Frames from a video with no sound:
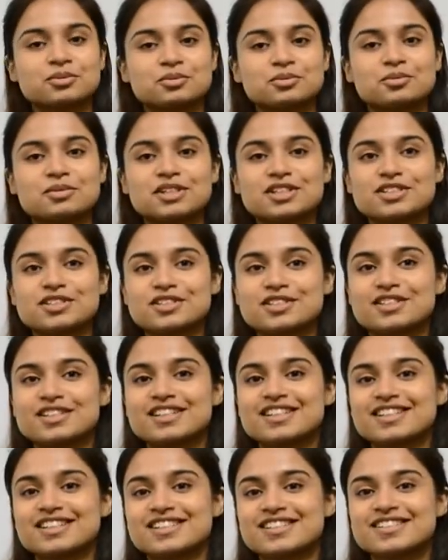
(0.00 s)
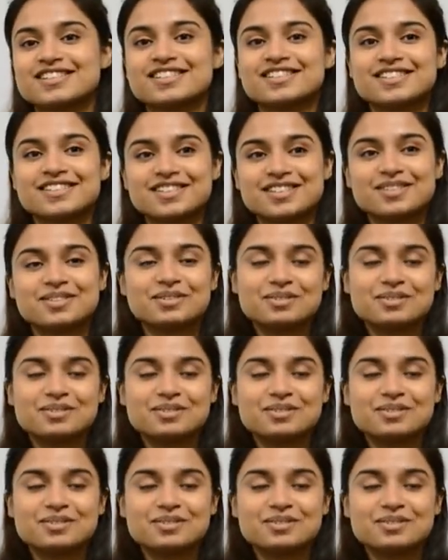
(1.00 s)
which is